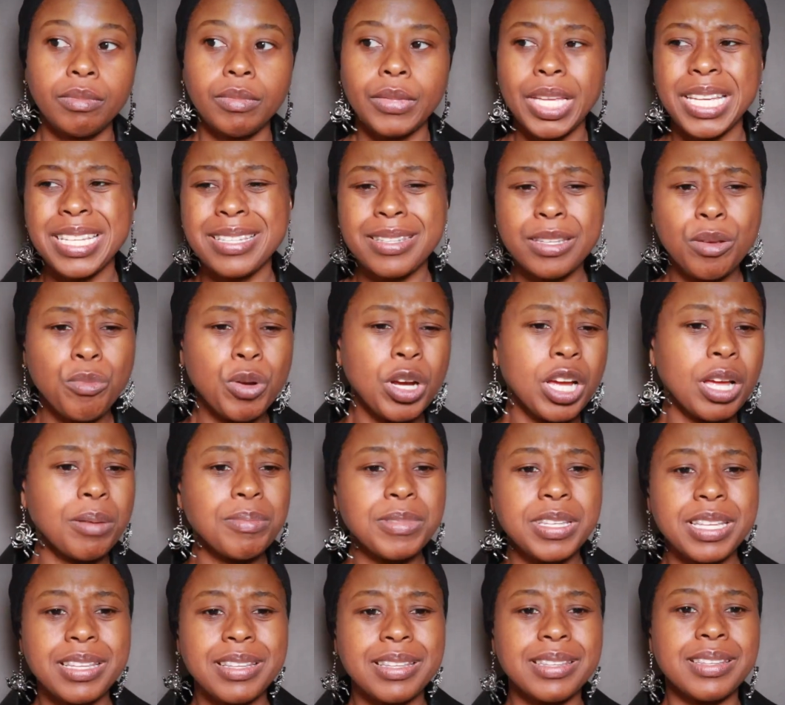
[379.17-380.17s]
Someone
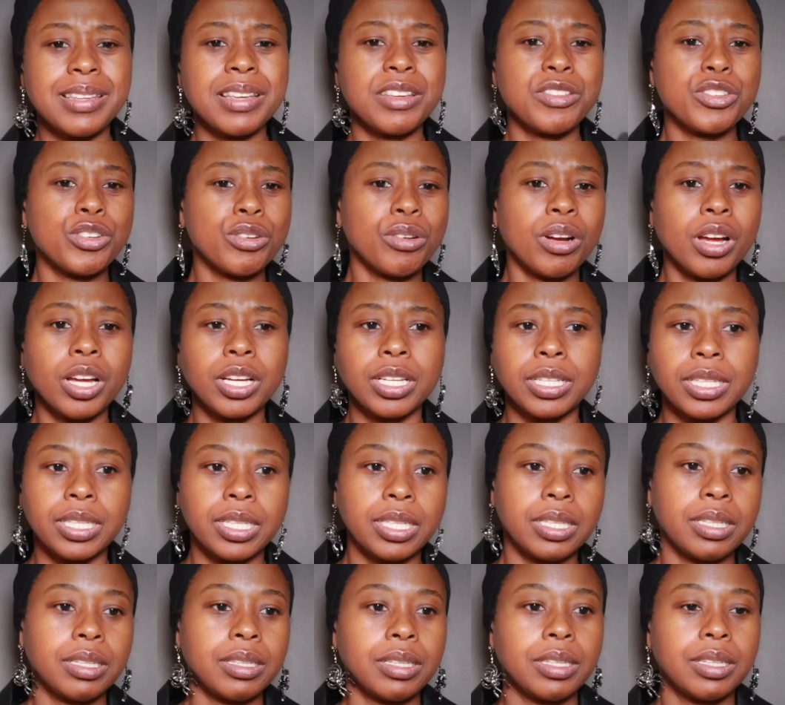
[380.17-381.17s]
comes in and says you're
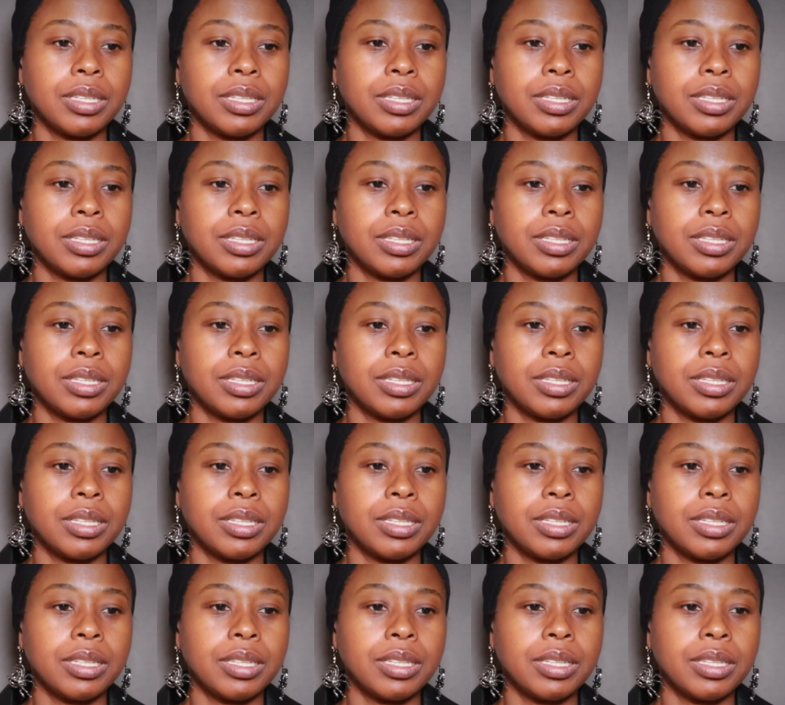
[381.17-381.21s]
ugly.